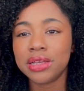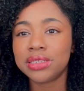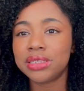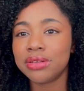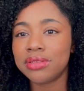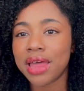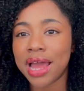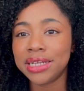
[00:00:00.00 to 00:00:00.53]

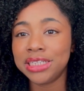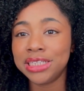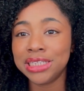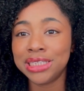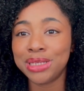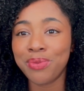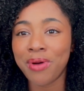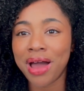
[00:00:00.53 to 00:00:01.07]
So that's
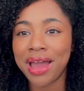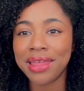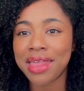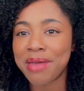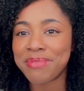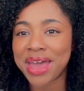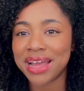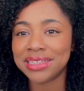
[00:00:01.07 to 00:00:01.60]
just why
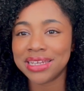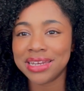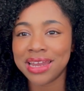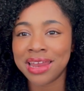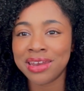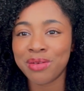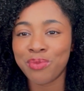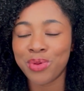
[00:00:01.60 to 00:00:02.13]
that bag didn't
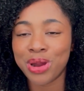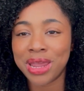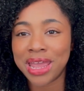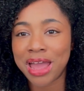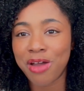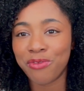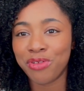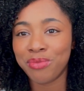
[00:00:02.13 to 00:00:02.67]
end up
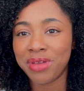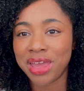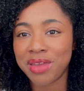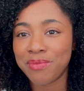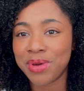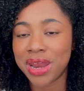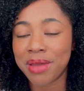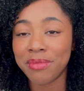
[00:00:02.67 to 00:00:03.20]
working out for me,
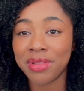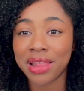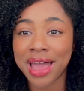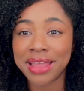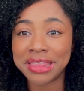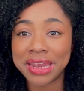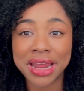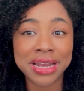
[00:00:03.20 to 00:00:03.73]
but I'm
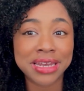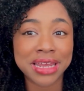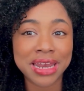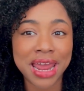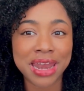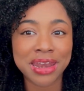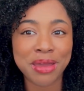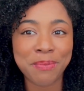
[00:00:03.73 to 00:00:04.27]
glad that I did
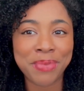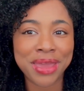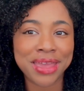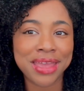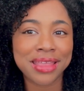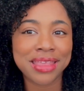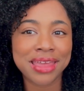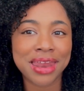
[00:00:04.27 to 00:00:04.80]
end up
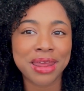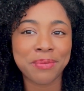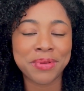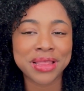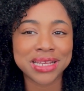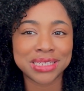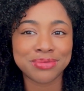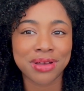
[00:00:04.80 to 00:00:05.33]
picking that up
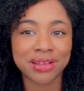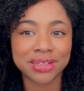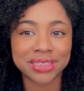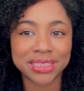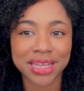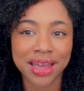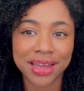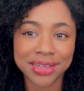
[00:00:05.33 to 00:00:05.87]
in the smaller
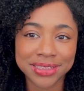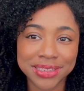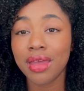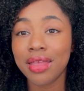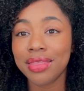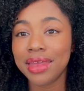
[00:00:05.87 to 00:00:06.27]
size.